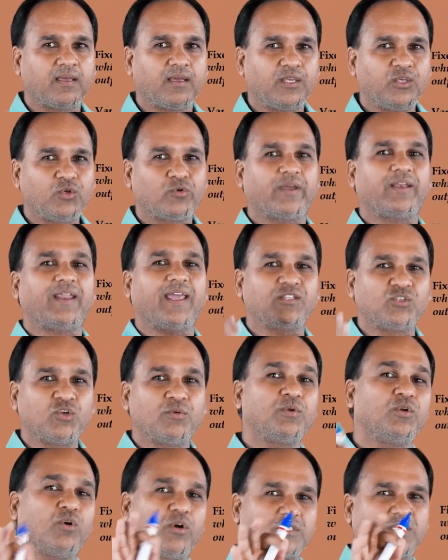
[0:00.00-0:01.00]
You can
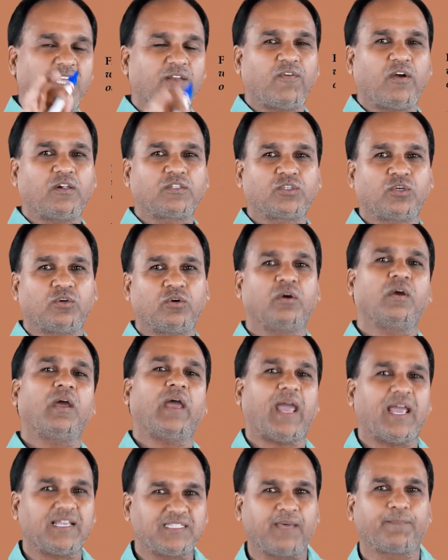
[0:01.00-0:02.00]
assume yourself also
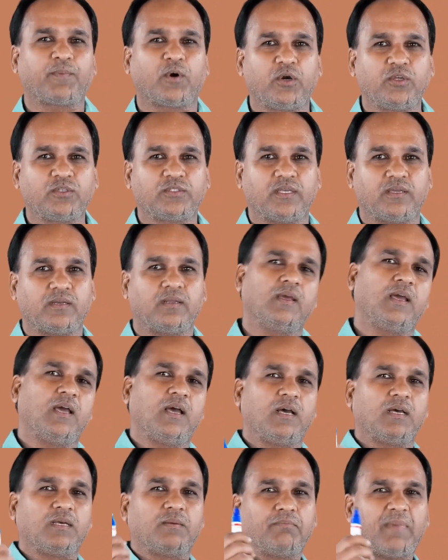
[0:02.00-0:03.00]
as a producer.
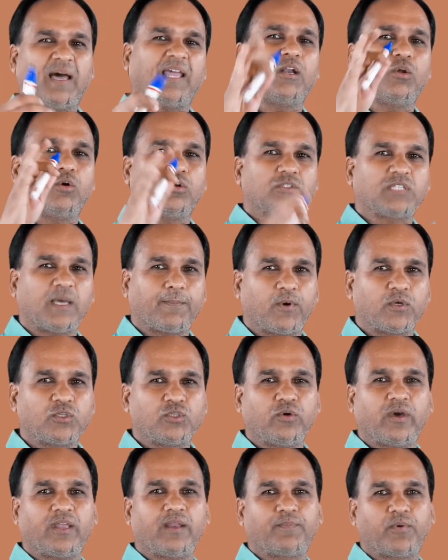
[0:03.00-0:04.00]
Man lo, suppose
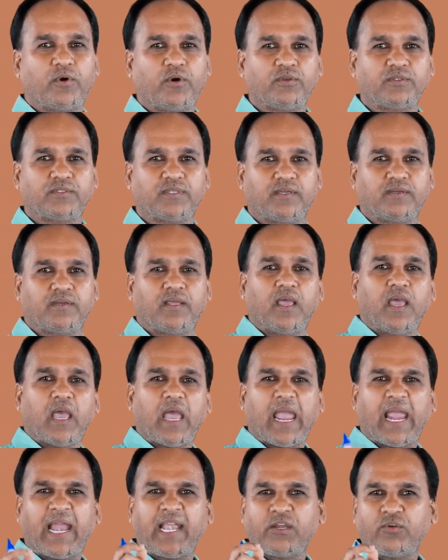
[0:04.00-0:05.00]
you are a producer
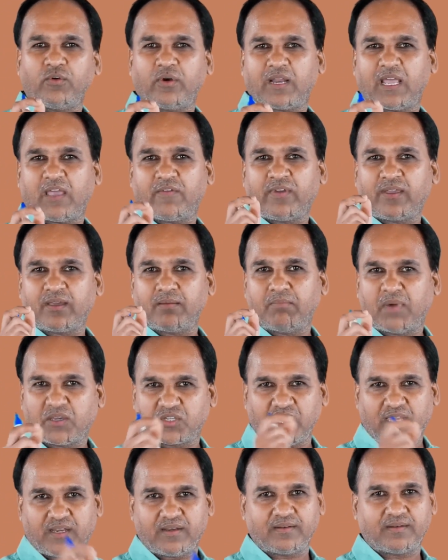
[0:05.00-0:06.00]
and you are having a
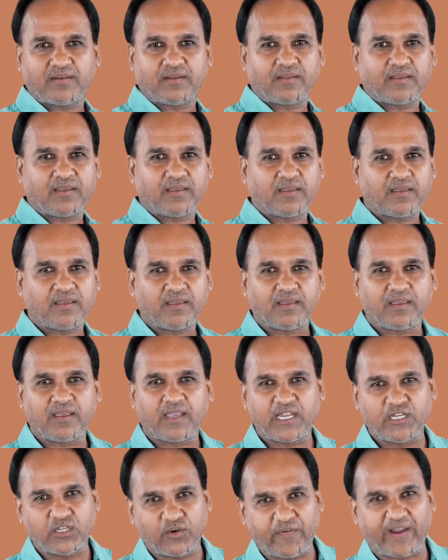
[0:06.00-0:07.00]
machine
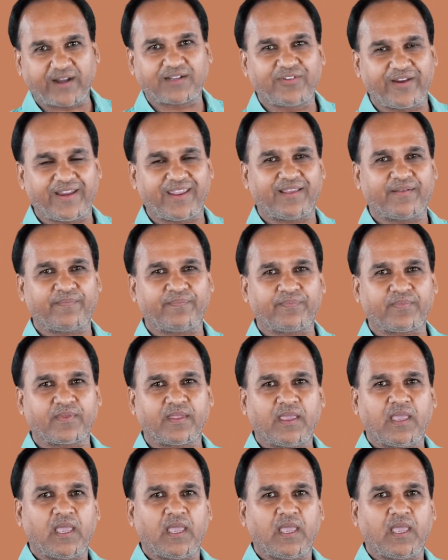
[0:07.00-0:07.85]
in your factory.